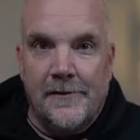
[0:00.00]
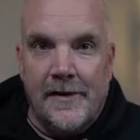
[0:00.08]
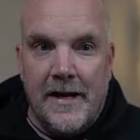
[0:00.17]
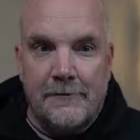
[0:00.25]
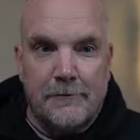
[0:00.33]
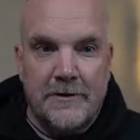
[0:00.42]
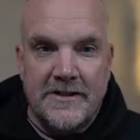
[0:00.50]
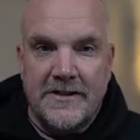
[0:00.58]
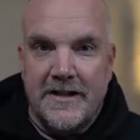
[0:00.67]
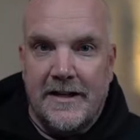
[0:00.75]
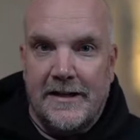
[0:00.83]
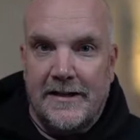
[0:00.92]
Hey everyone,
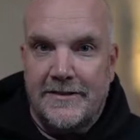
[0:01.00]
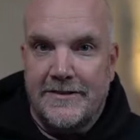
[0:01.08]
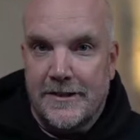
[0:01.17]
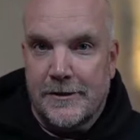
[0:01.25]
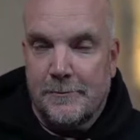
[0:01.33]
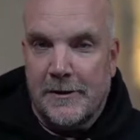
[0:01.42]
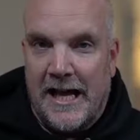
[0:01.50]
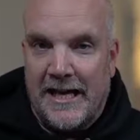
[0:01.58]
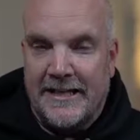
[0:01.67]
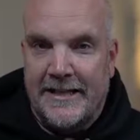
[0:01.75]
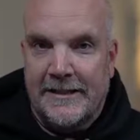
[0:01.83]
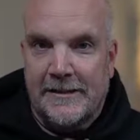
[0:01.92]
Daryl Black
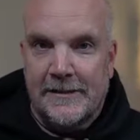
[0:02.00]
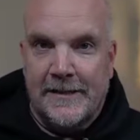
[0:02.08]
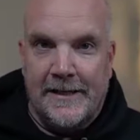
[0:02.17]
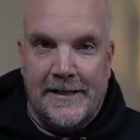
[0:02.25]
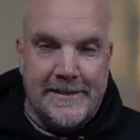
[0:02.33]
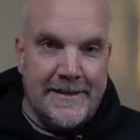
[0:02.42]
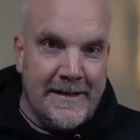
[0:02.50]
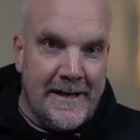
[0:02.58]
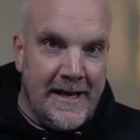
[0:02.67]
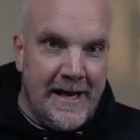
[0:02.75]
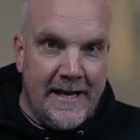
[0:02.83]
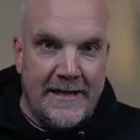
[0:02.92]
here,
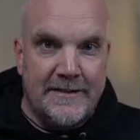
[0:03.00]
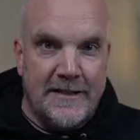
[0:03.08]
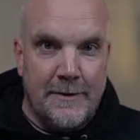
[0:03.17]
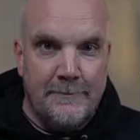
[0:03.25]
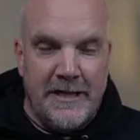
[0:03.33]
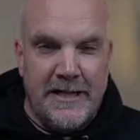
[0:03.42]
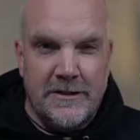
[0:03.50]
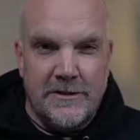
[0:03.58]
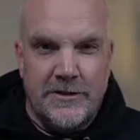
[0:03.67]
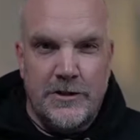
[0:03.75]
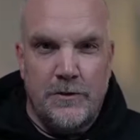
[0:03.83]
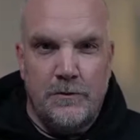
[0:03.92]
and I'm here
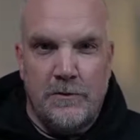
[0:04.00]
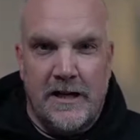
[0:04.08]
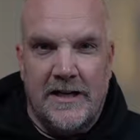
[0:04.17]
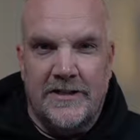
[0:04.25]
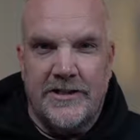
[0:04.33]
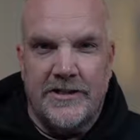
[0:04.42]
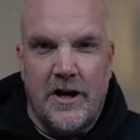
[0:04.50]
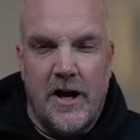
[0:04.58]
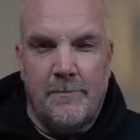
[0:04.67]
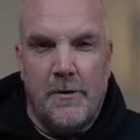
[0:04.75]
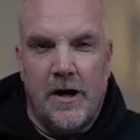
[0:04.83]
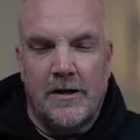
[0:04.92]
to just
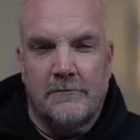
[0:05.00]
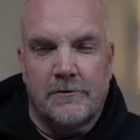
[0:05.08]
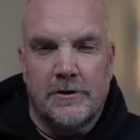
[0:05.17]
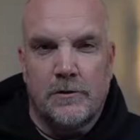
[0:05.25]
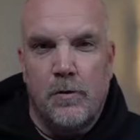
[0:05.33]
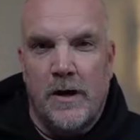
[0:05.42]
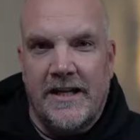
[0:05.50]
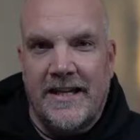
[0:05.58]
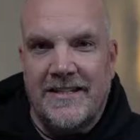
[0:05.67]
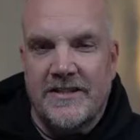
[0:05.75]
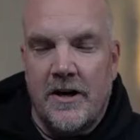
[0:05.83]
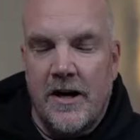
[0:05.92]
hop on real quick
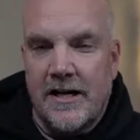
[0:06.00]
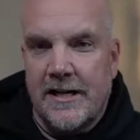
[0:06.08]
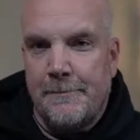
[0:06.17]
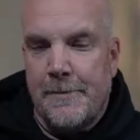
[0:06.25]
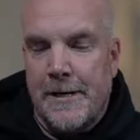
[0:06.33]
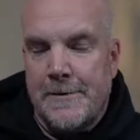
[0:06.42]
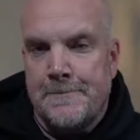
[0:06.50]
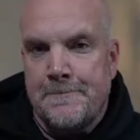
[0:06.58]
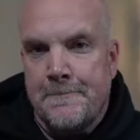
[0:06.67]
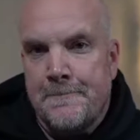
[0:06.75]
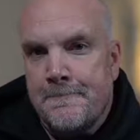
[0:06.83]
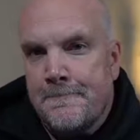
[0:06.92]
and talk about
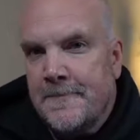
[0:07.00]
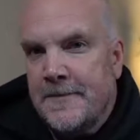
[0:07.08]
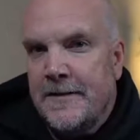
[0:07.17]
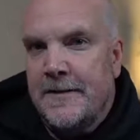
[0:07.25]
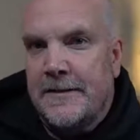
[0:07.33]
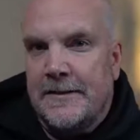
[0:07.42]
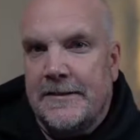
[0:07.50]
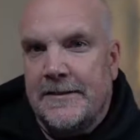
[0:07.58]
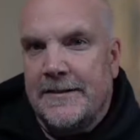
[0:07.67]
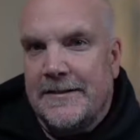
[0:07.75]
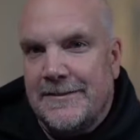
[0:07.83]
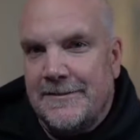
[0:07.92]

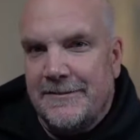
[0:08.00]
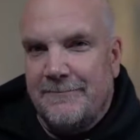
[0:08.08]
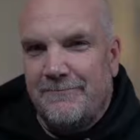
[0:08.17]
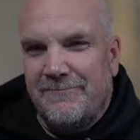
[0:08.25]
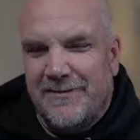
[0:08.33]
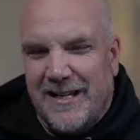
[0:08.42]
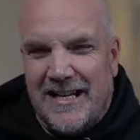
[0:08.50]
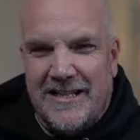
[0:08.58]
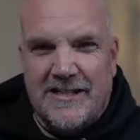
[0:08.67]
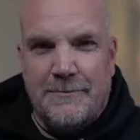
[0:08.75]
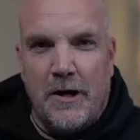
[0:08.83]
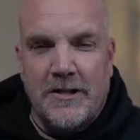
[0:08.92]
kind of
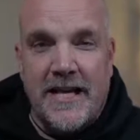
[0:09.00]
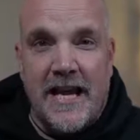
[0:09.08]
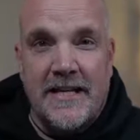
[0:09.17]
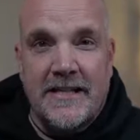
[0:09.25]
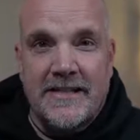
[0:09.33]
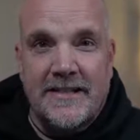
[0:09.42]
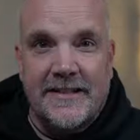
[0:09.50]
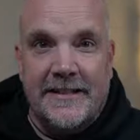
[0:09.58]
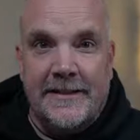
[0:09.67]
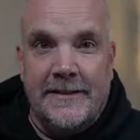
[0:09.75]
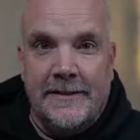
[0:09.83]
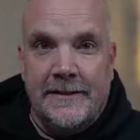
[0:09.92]

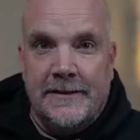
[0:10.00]
spontaneously